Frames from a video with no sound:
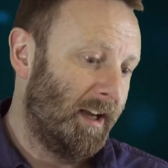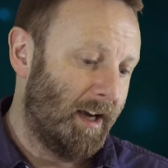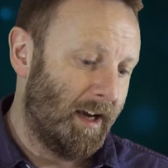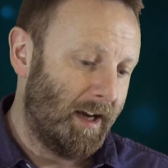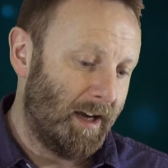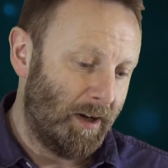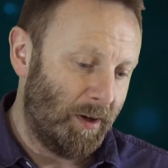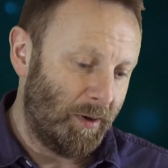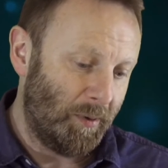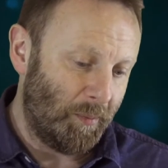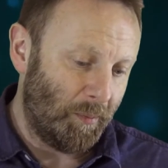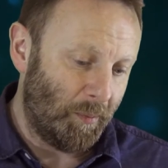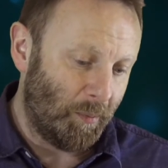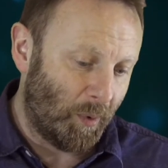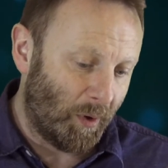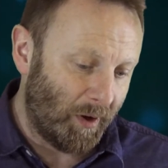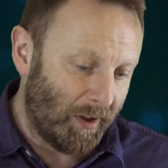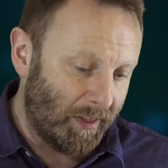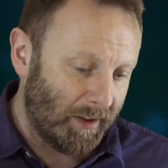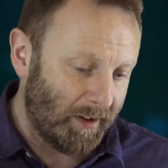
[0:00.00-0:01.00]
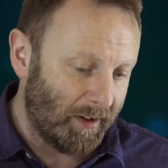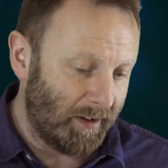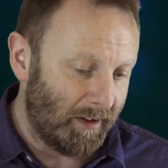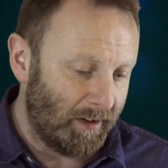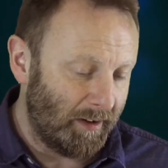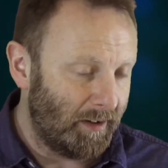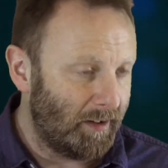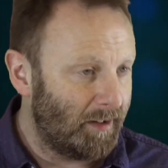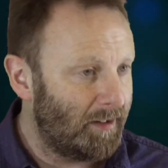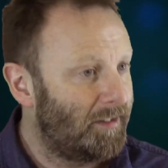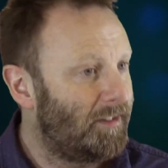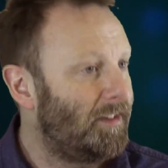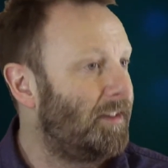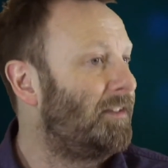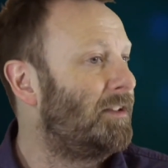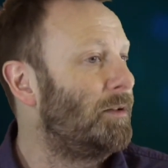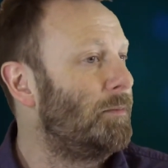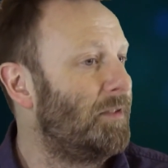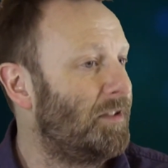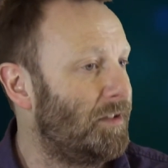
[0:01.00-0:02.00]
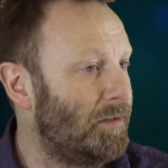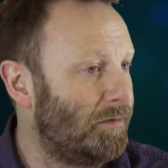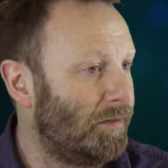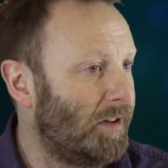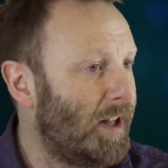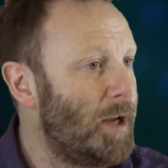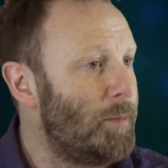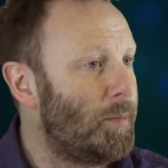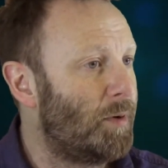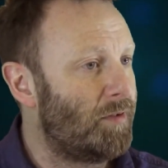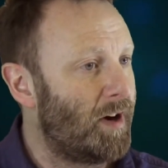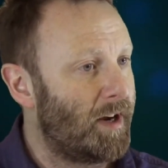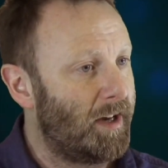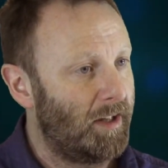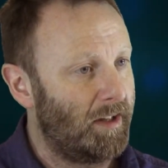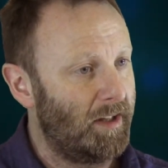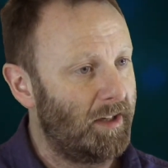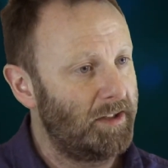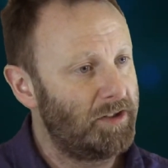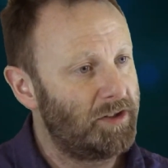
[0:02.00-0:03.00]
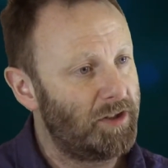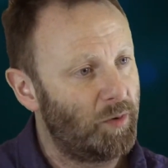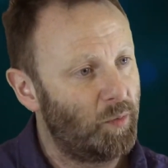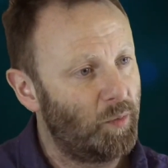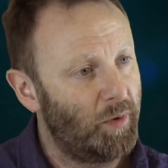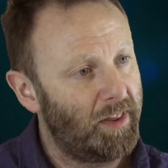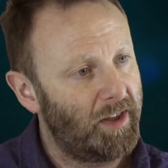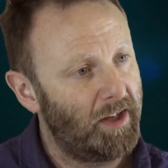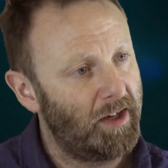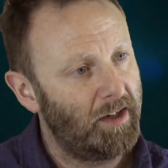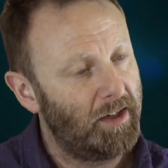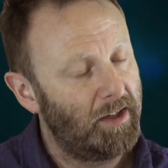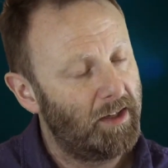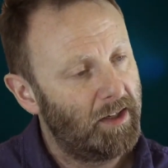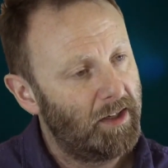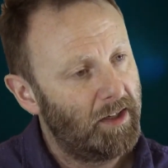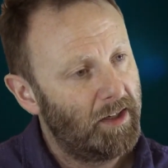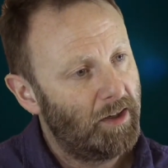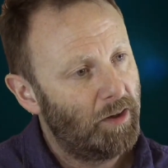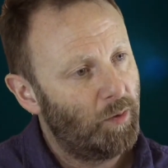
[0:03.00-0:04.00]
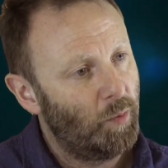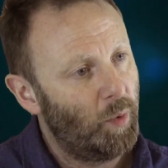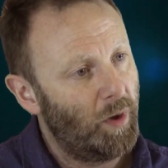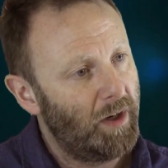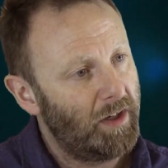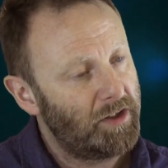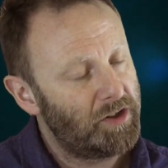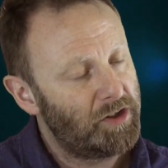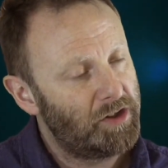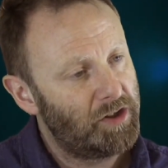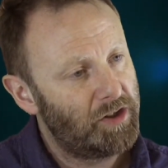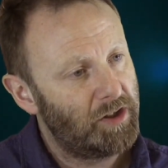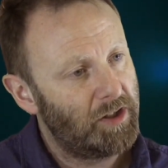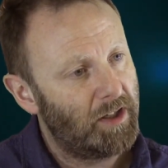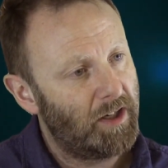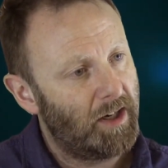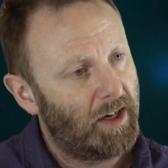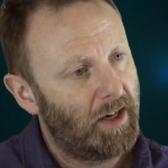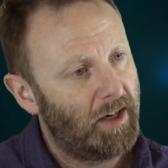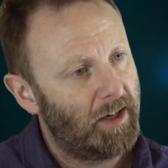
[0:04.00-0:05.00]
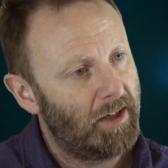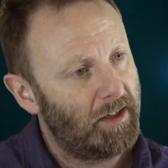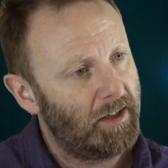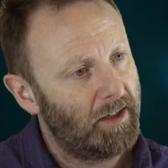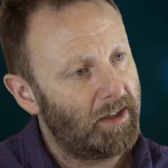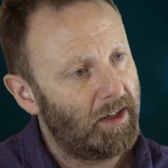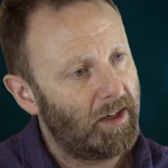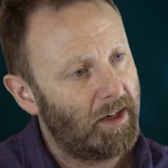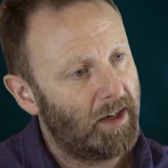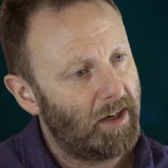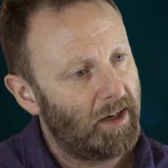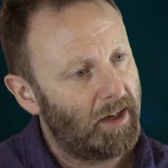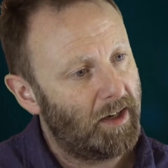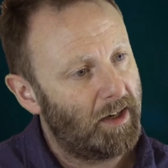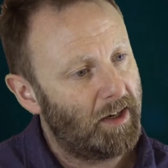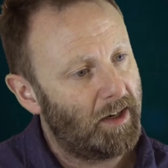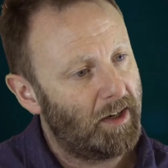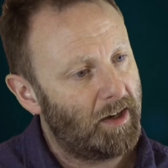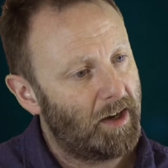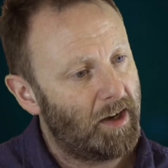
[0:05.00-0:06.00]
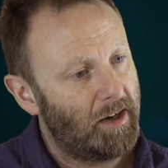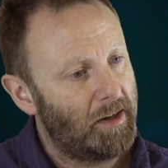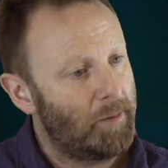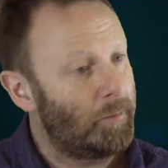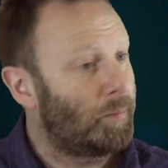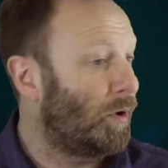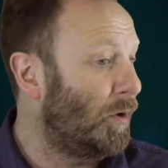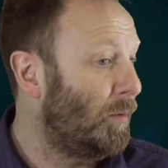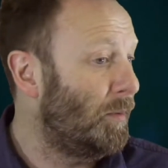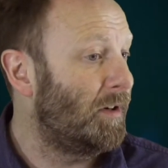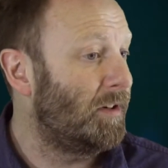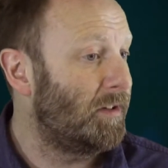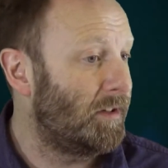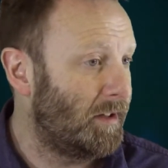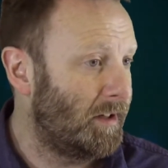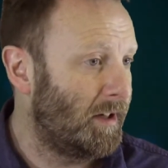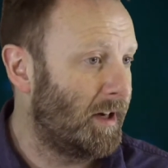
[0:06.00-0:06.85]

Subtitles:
What are the systems of labour regulation within which an employment